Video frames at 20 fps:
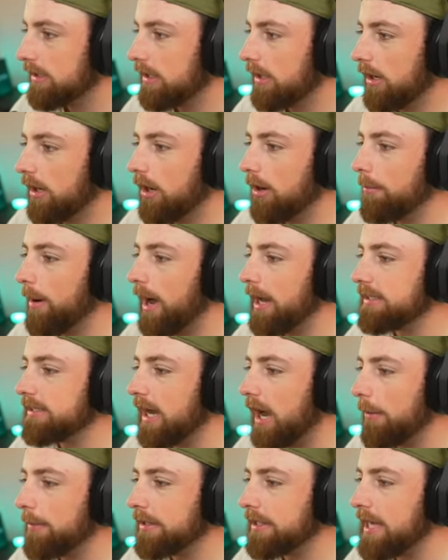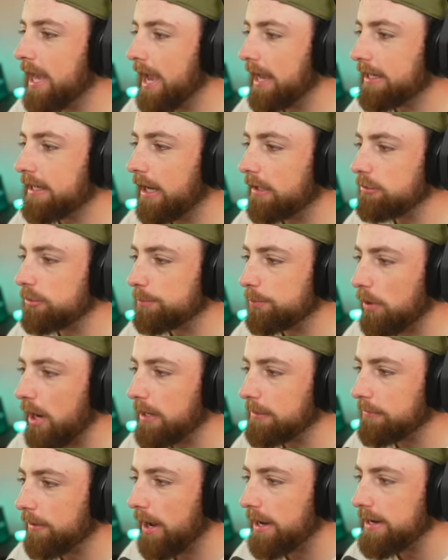Oh, my God. We can't catch a
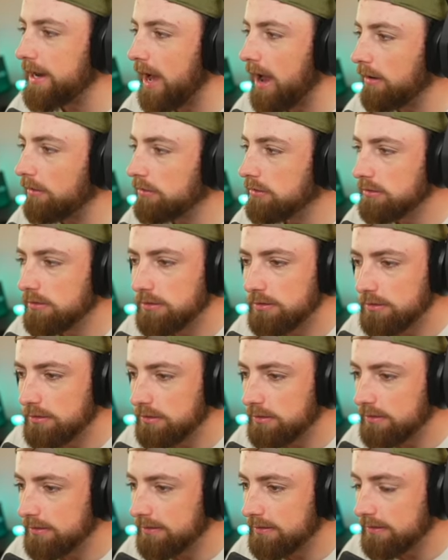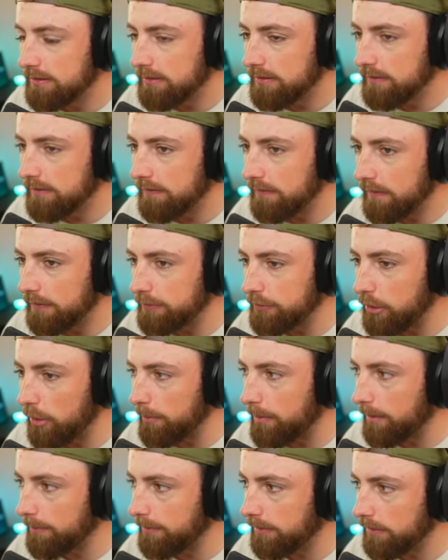break right now. Let's go,
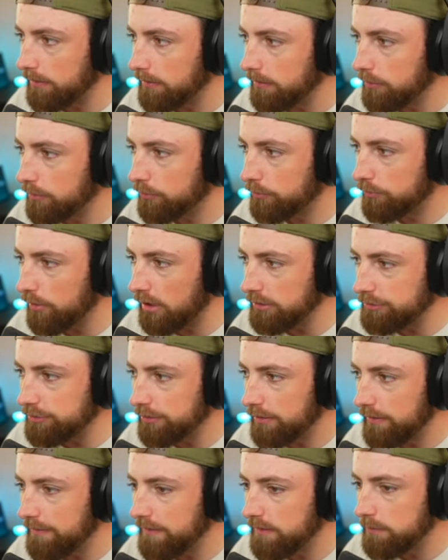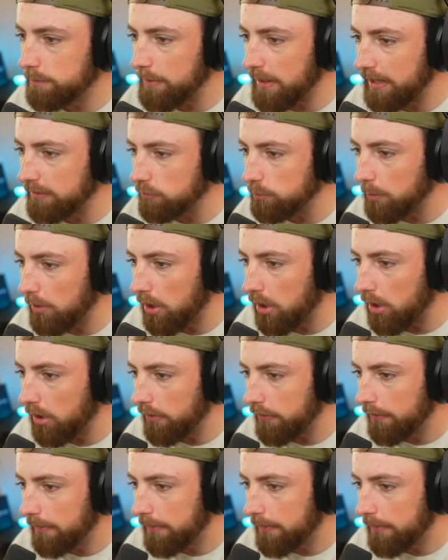baby. Crush this baseball.